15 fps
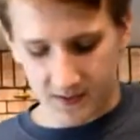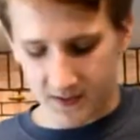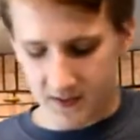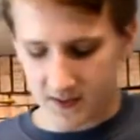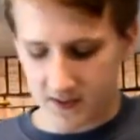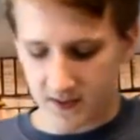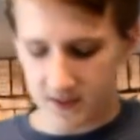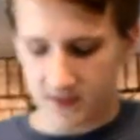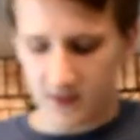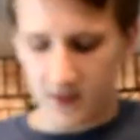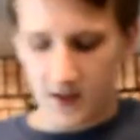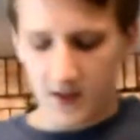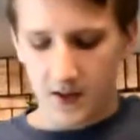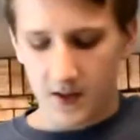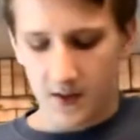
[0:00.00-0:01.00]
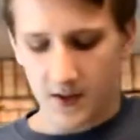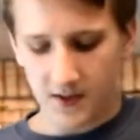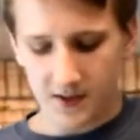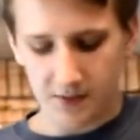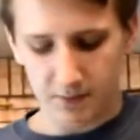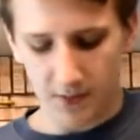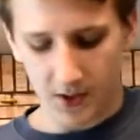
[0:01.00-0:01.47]
this is
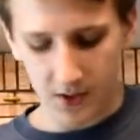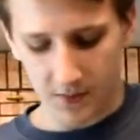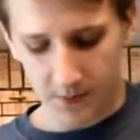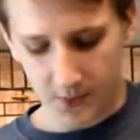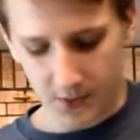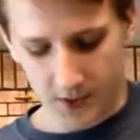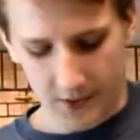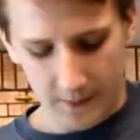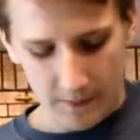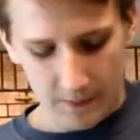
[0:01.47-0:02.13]
this motherboard.